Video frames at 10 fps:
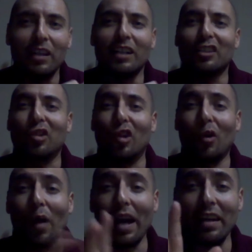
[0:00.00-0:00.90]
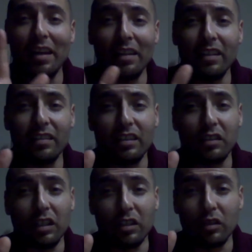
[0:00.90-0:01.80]
So the writing on this
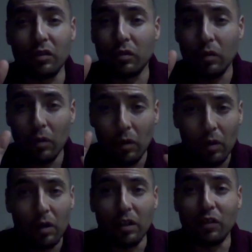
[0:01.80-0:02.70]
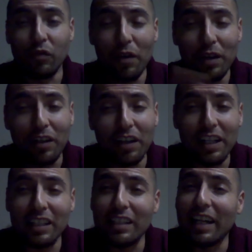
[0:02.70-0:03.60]
is very
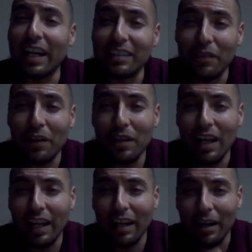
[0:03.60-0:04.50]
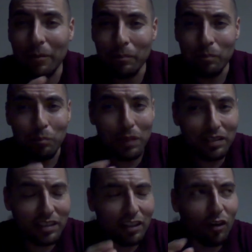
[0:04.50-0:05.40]
good. It has a very like
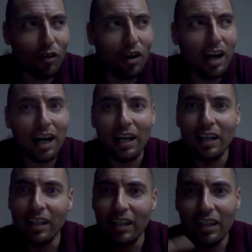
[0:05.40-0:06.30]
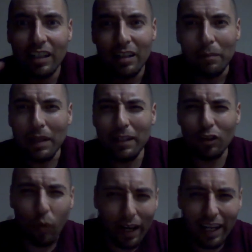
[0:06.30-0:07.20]
mystical,
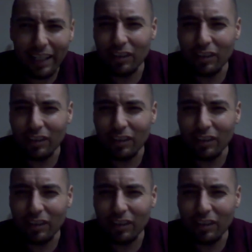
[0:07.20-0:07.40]
maybe Twilight